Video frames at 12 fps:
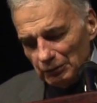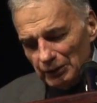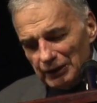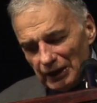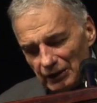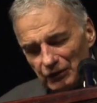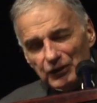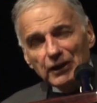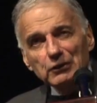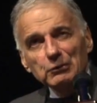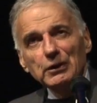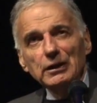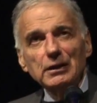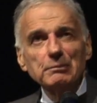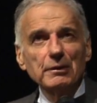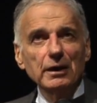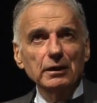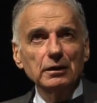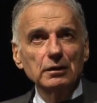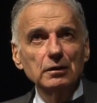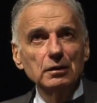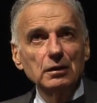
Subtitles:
we got to think really big.